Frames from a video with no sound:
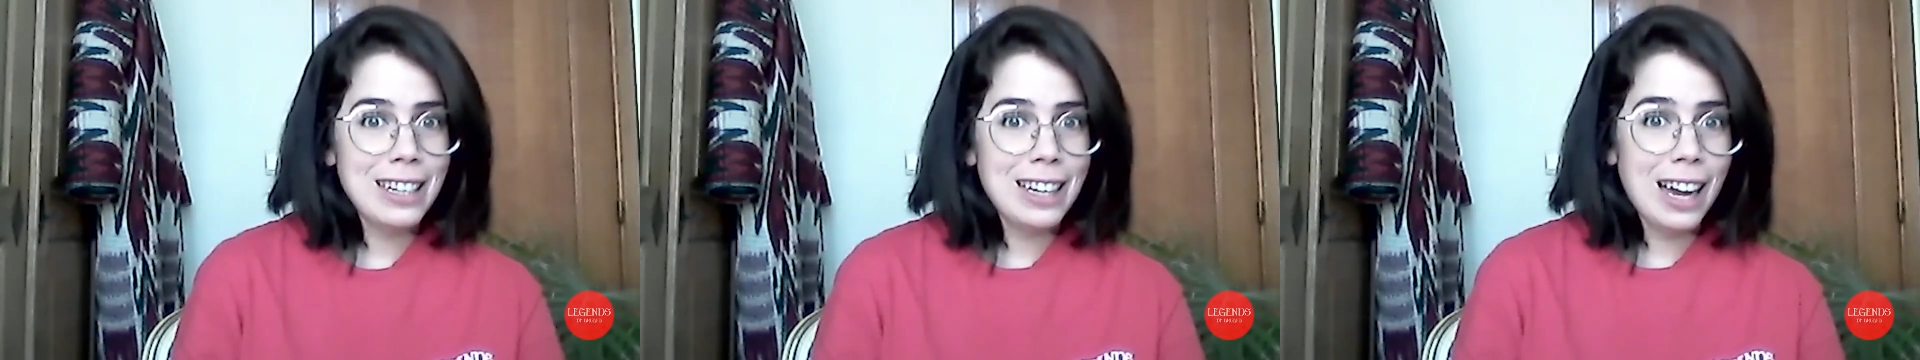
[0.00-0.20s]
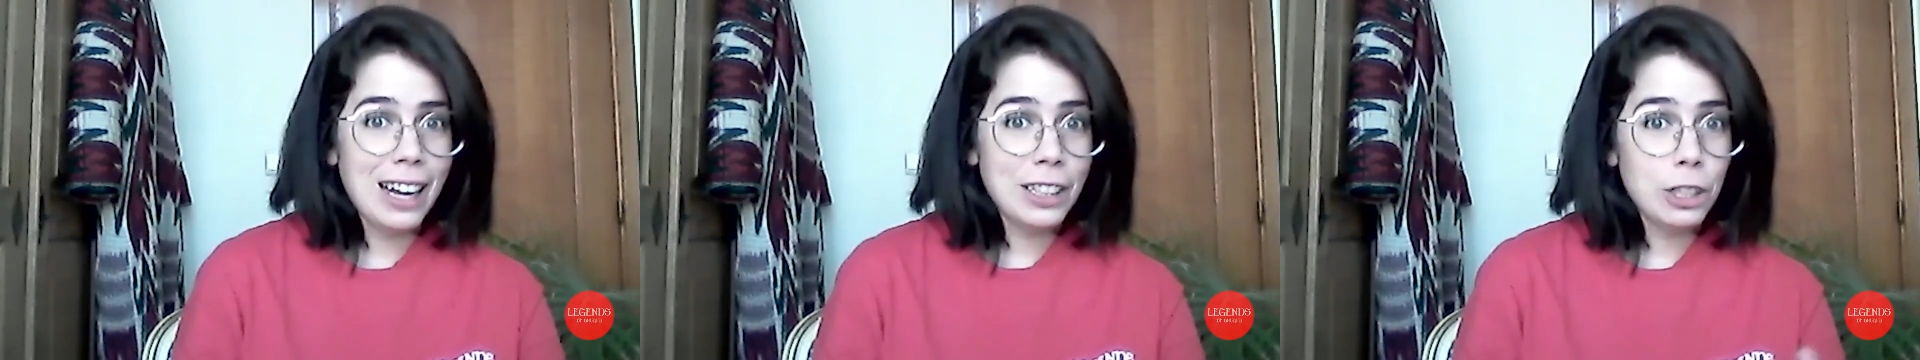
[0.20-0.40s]

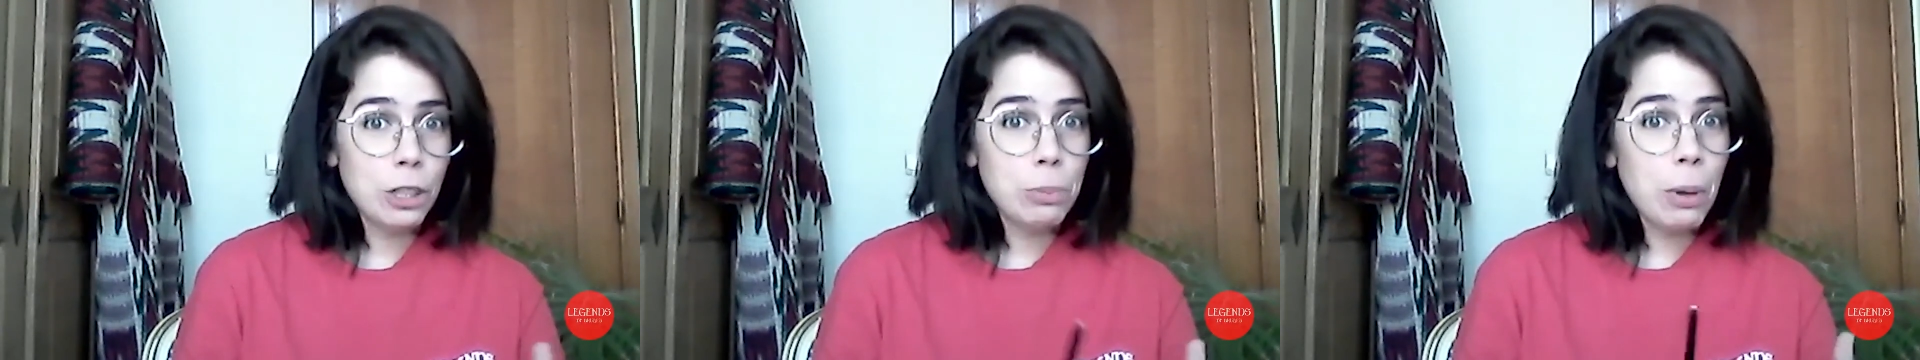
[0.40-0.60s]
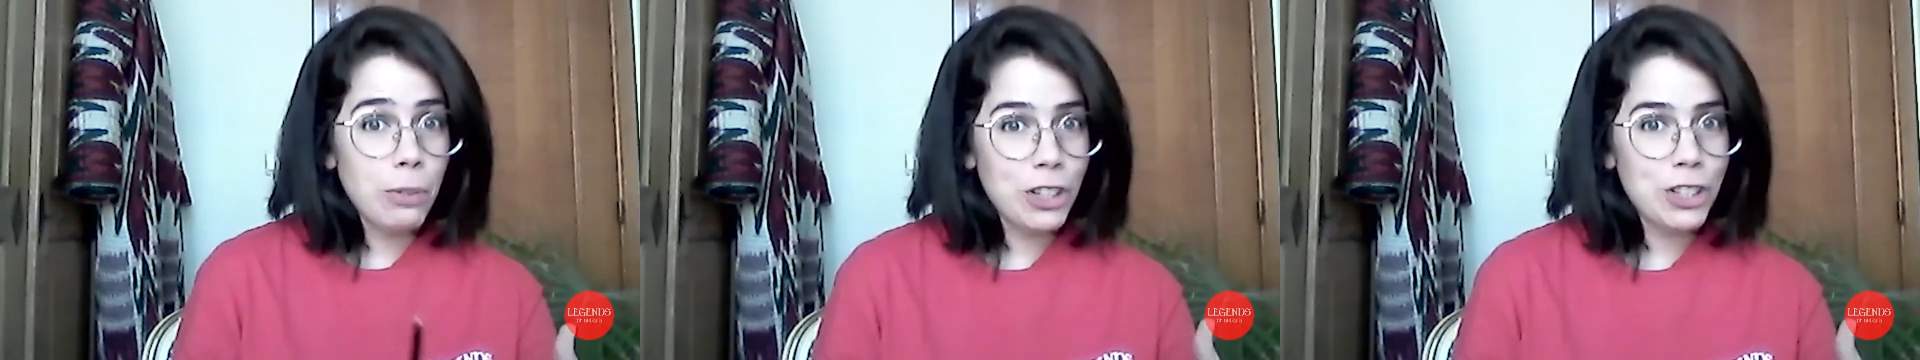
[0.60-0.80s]
and the
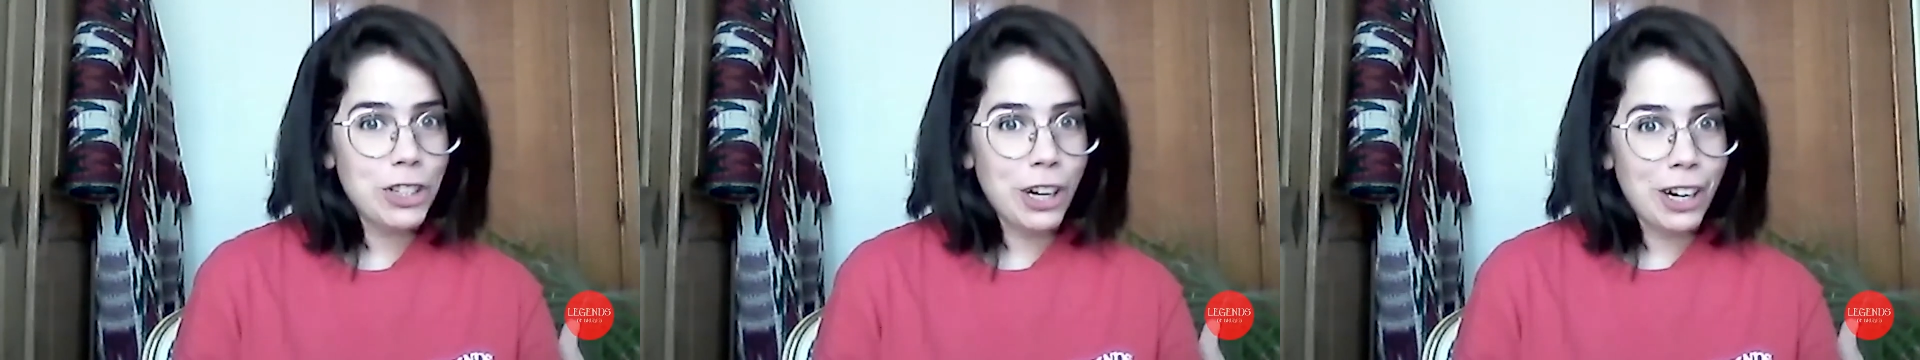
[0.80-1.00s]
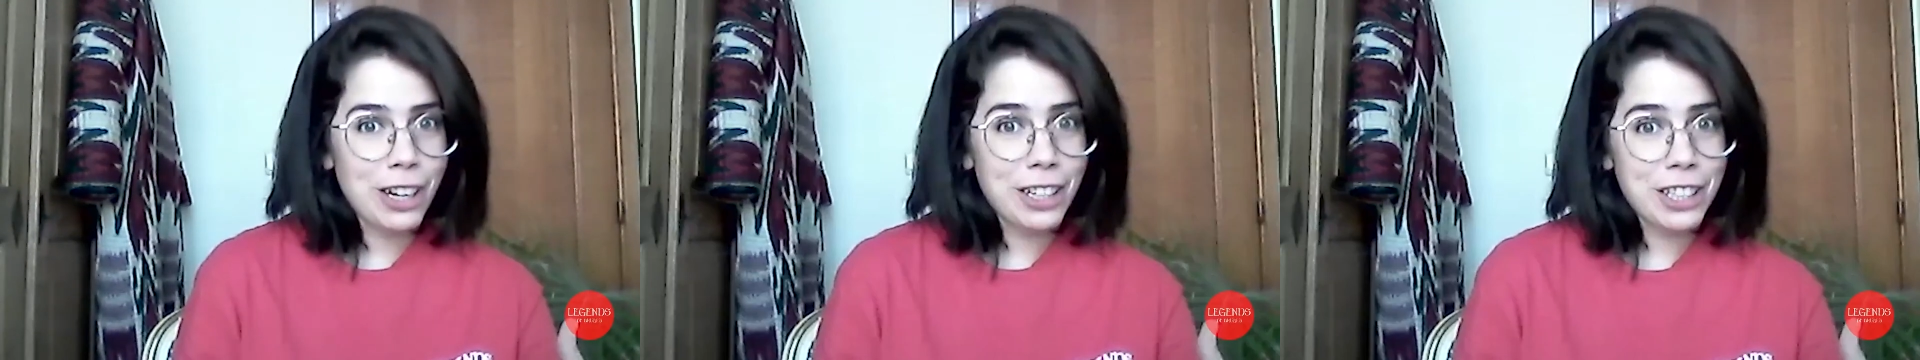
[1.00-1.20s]
top of the
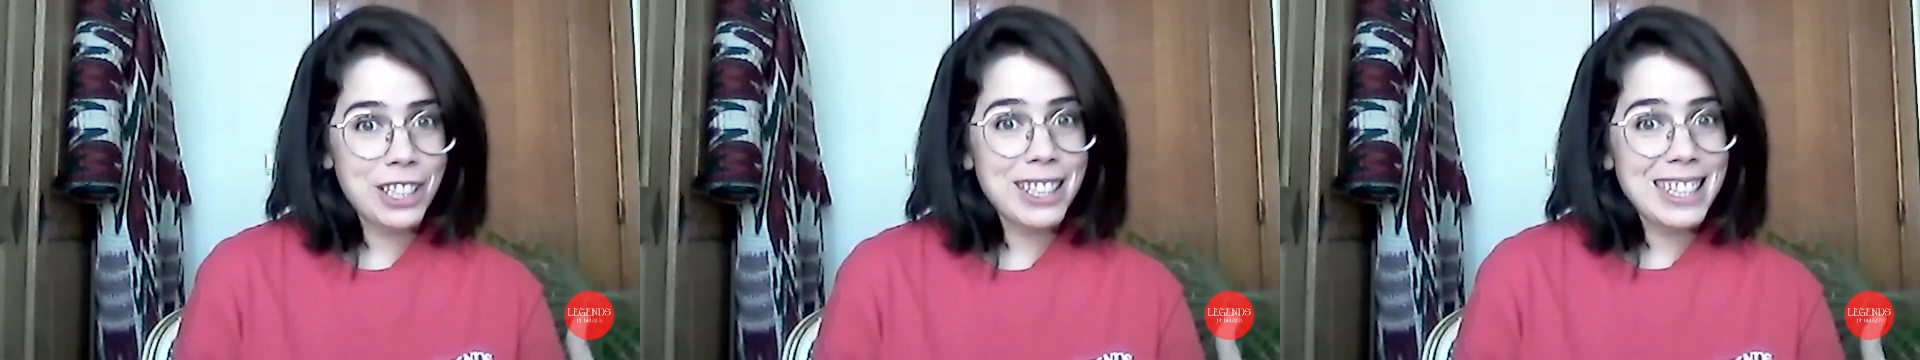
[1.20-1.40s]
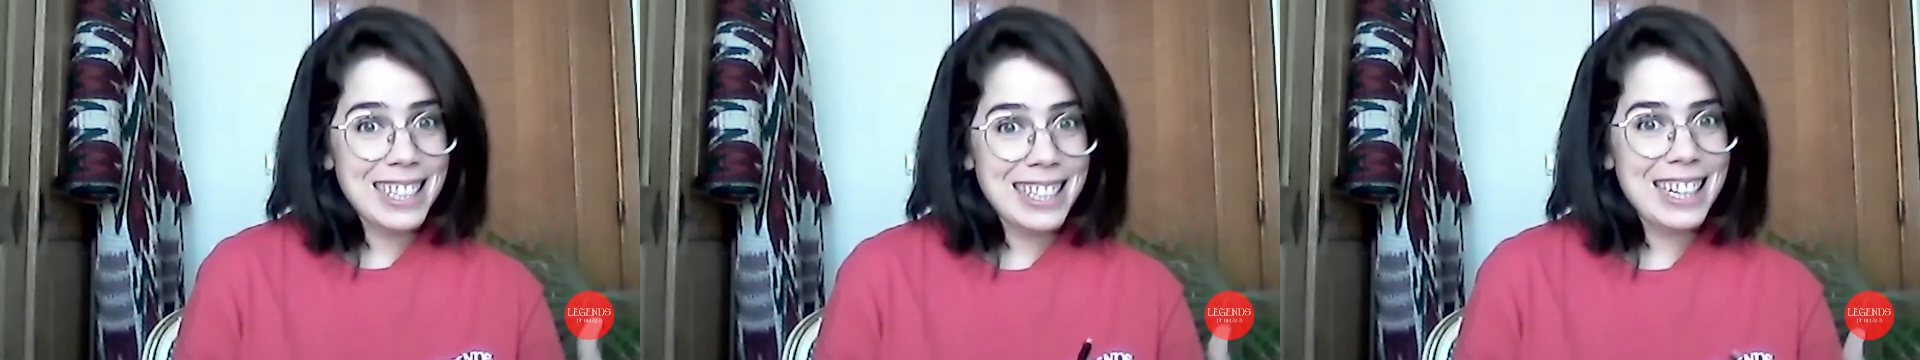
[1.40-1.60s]
church
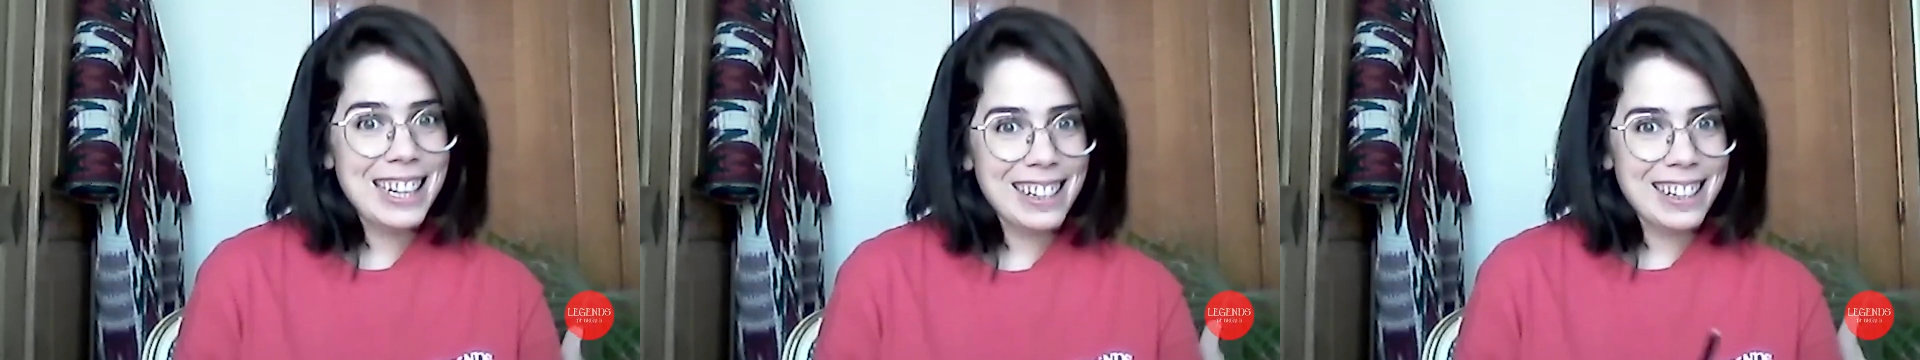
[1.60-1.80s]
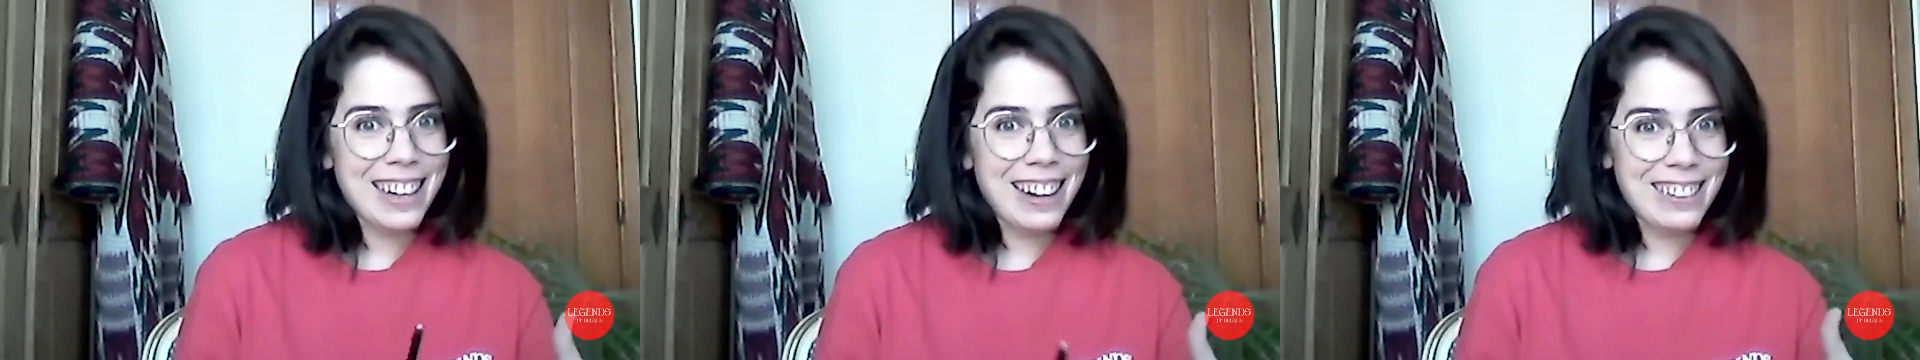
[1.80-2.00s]

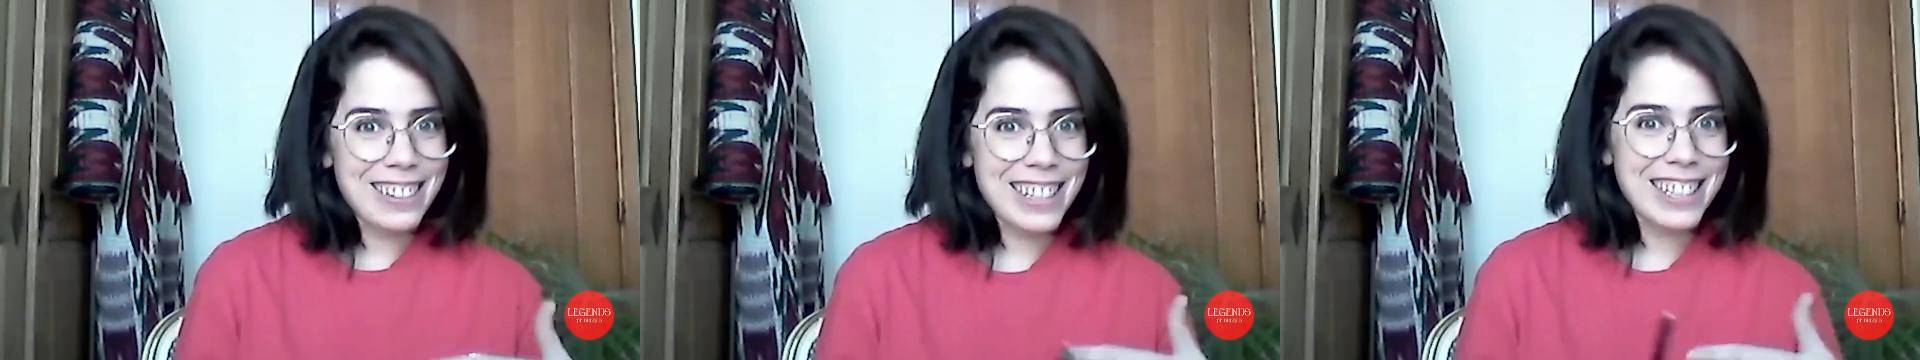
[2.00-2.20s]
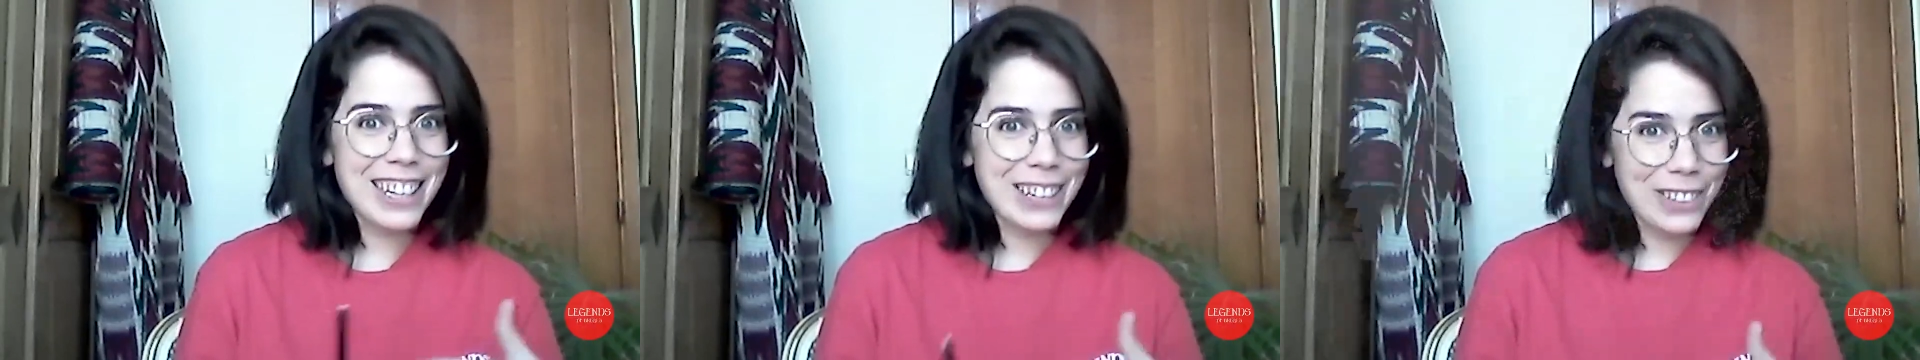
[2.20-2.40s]
still
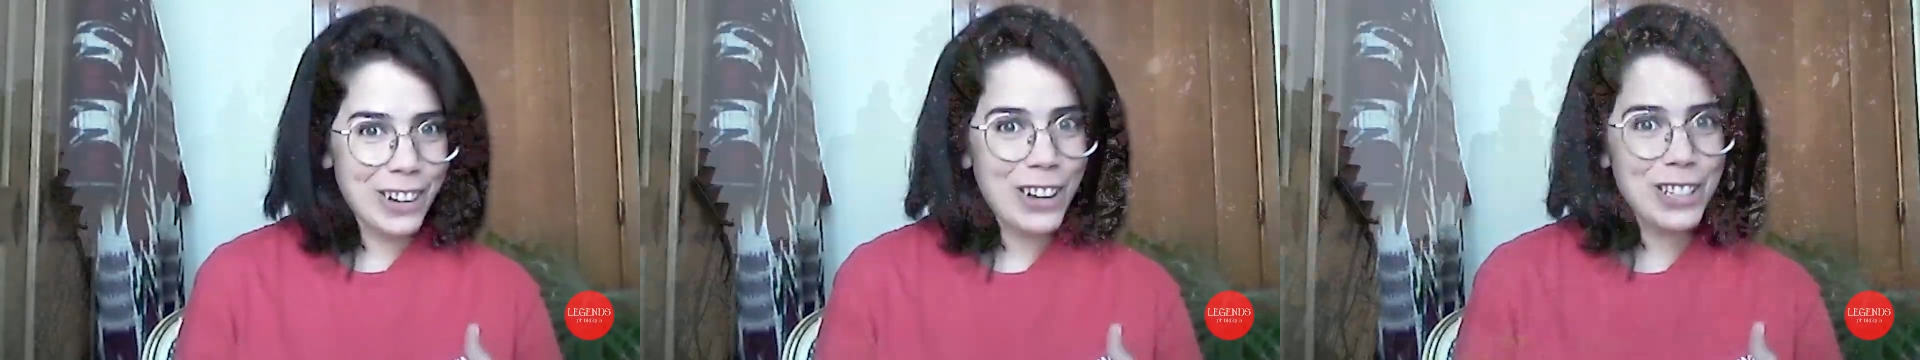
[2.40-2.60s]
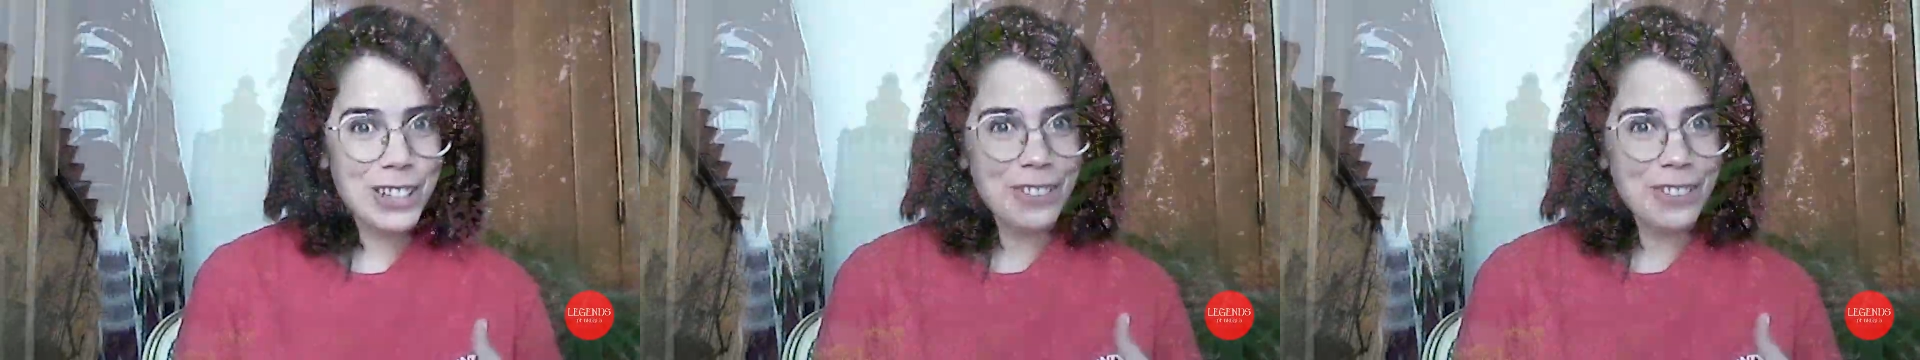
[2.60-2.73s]
carries the cross